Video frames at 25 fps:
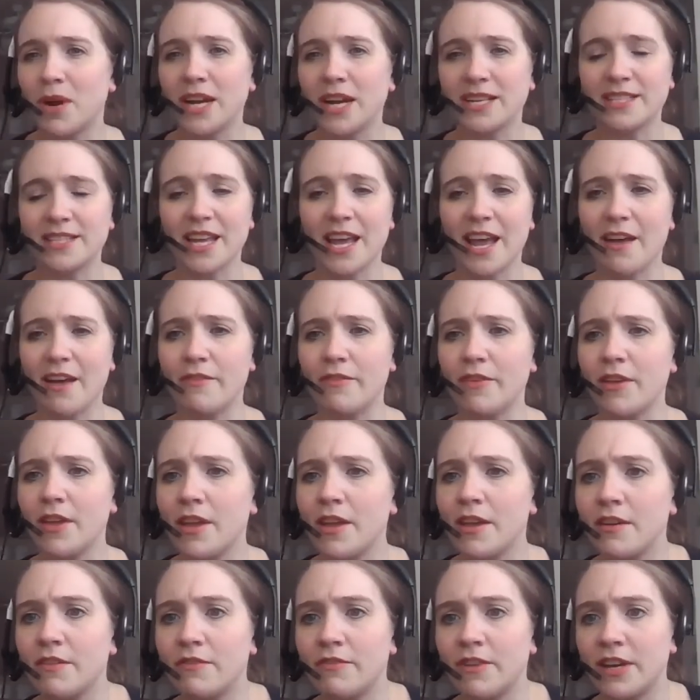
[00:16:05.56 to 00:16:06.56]
products that have
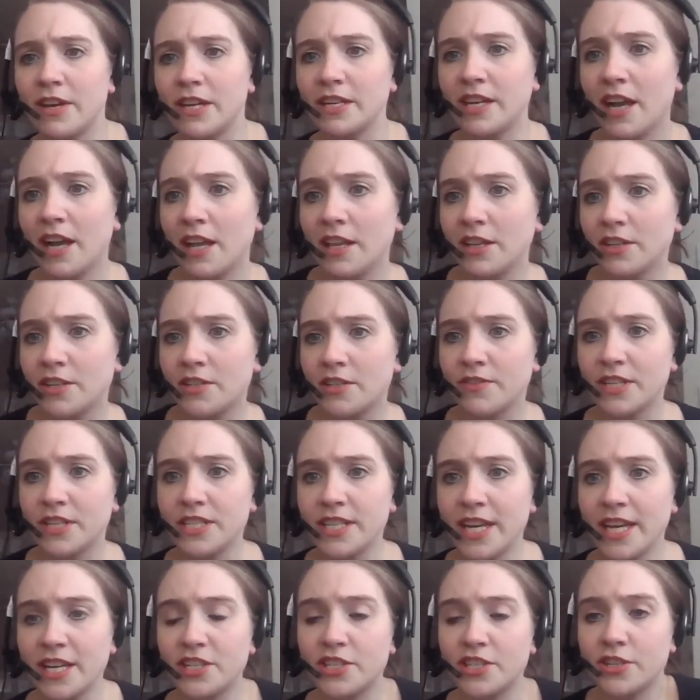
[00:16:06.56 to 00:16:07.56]
fun colors, fun
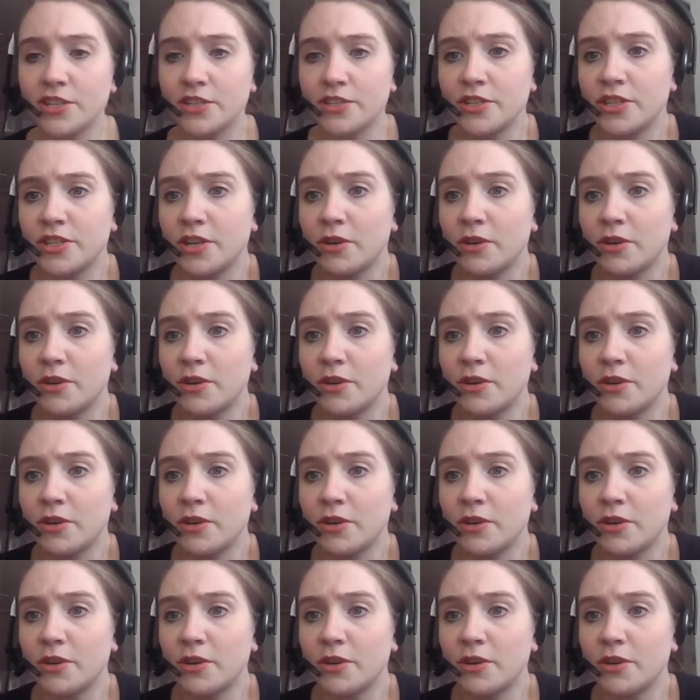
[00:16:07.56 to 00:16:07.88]
textures.